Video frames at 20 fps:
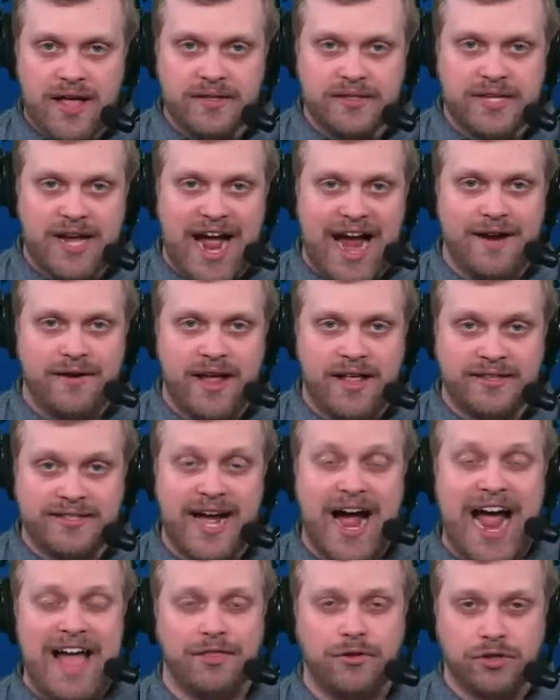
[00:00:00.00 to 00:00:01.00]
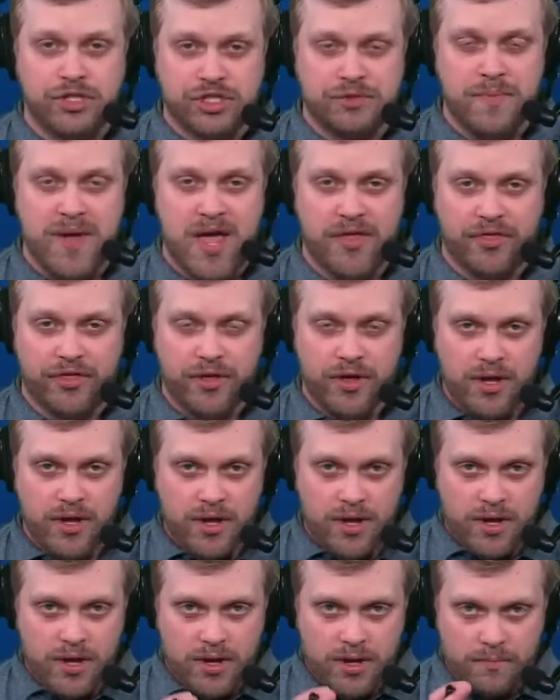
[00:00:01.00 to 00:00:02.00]
and, Ty and Tyler Smith
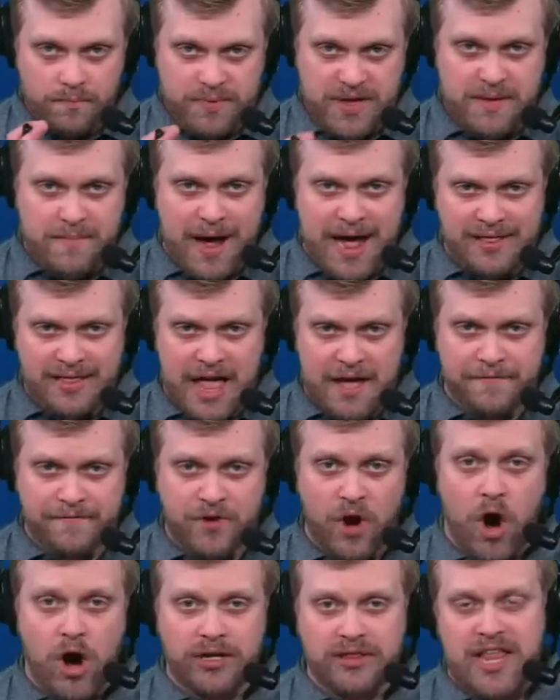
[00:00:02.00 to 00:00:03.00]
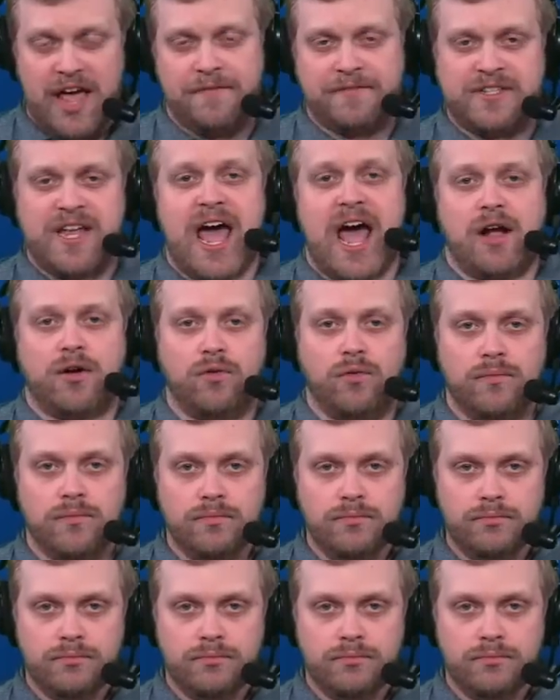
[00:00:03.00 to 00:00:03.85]
be my left guard, left tackle.